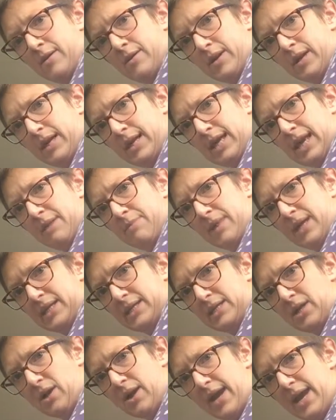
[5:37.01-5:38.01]
I'm going to keep that
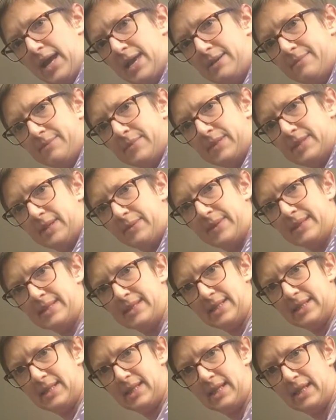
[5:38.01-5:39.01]
tight so it's
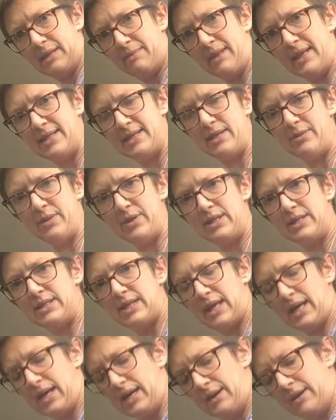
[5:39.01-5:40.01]
sitting in the place I want it,
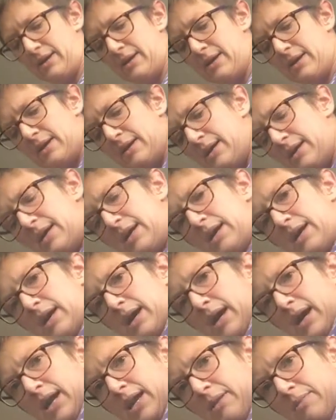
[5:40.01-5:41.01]
and
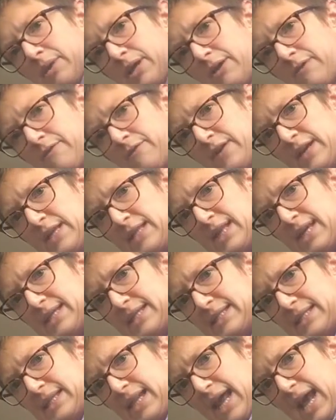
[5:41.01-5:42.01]
I'm going to feed that
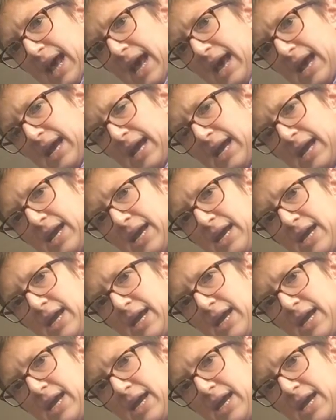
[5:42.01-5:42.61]
slack